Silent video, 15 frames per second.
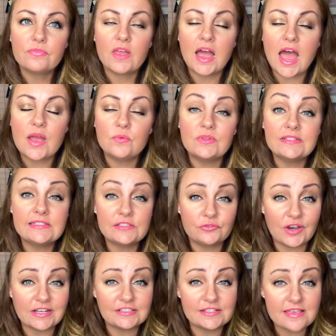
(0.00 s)
I will
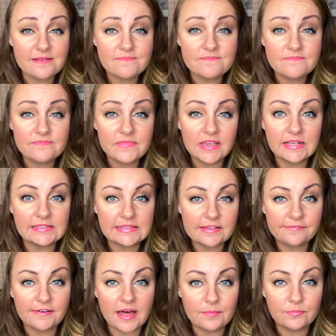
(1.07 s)
stretch them. Is the
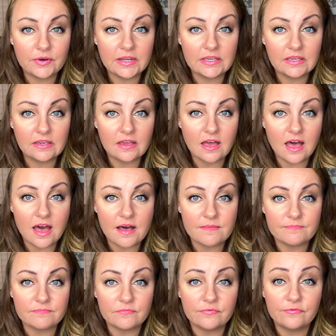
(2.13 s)
fabric
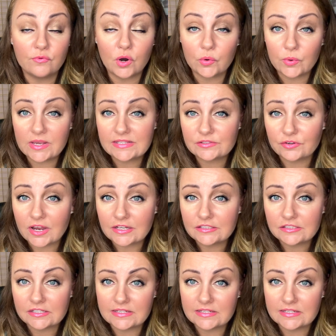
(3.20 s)
four-way stretch?